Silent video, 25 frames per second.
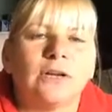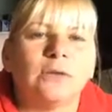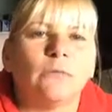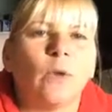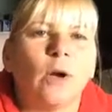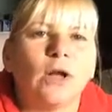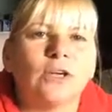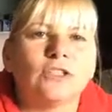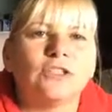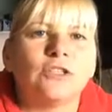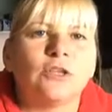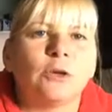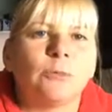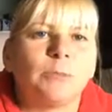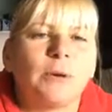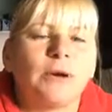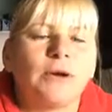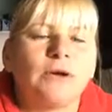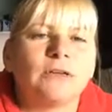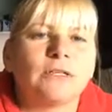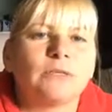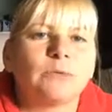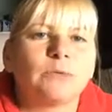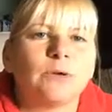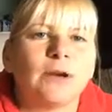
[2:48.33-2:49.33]
watching their
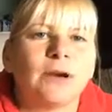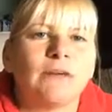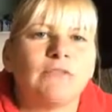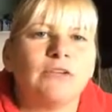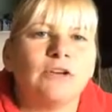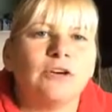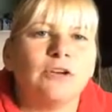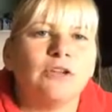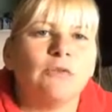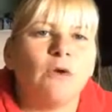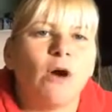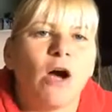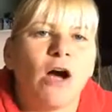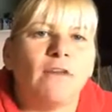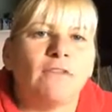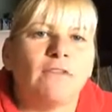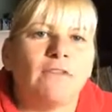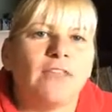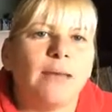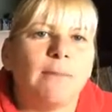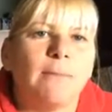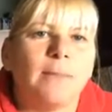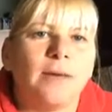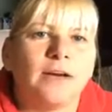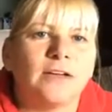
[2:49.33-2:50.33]
parents whatever and you offer
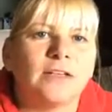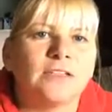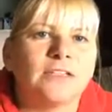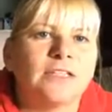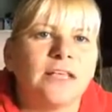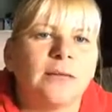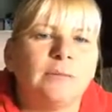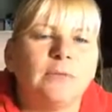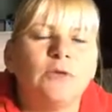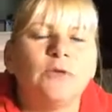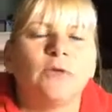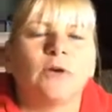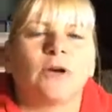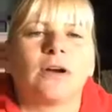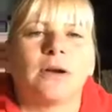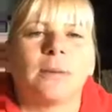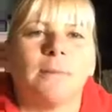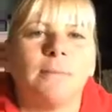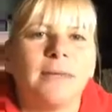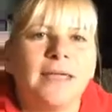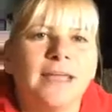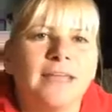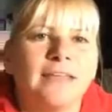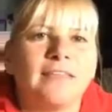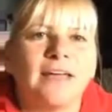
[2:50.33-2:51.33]
that medal to them you are going to
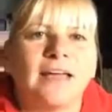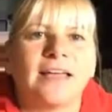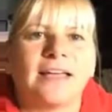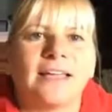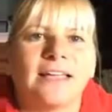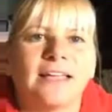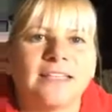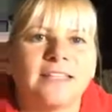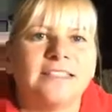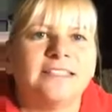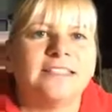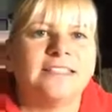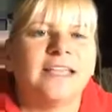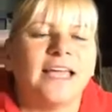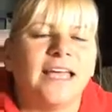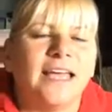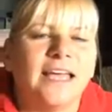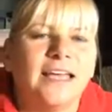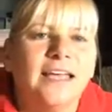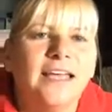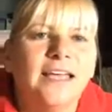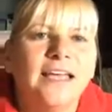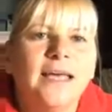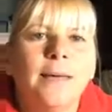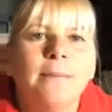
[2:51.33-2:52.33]
make that kid's
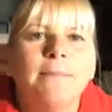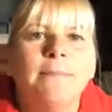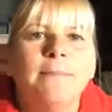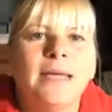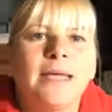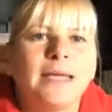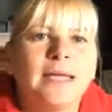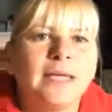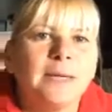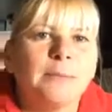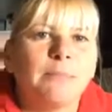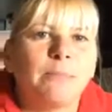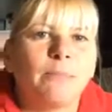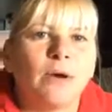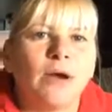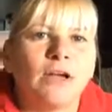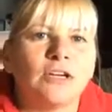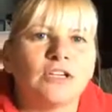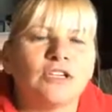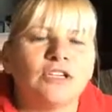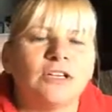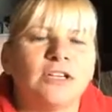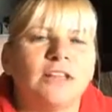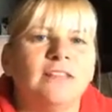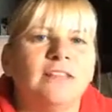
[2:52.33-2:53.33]
day make an
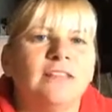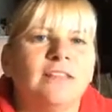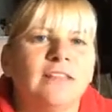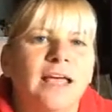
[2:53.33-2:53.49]
impression and,